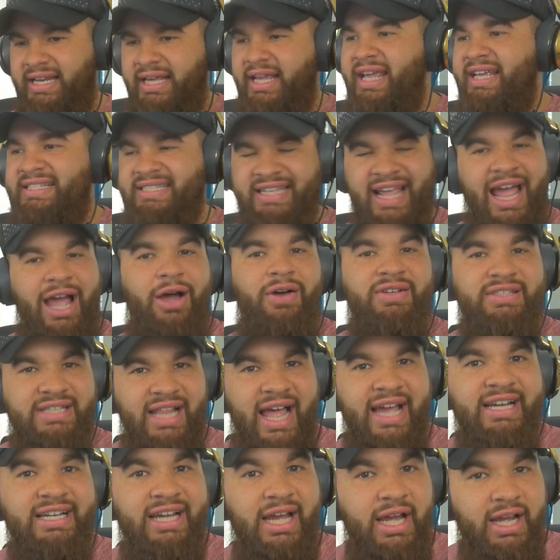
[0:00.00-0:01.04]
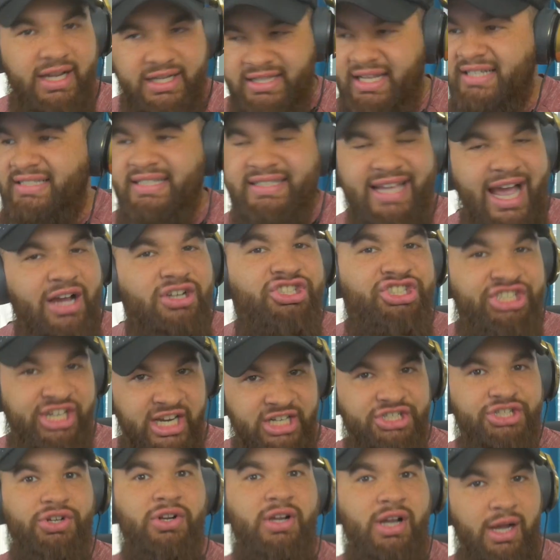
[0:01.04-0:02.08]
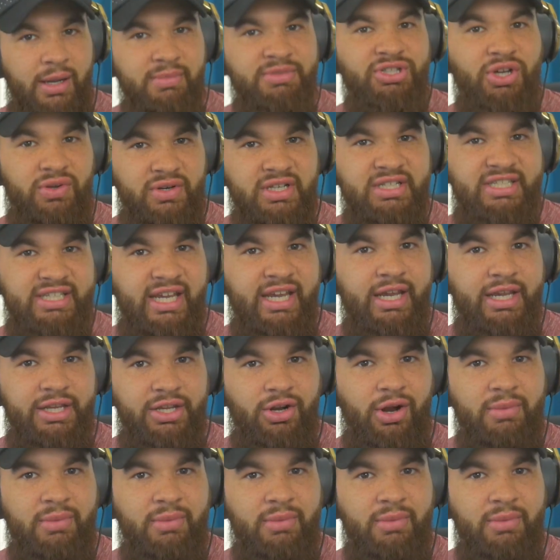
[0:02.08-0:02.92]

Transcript: it sounds like this is how Ginger comes on the scene.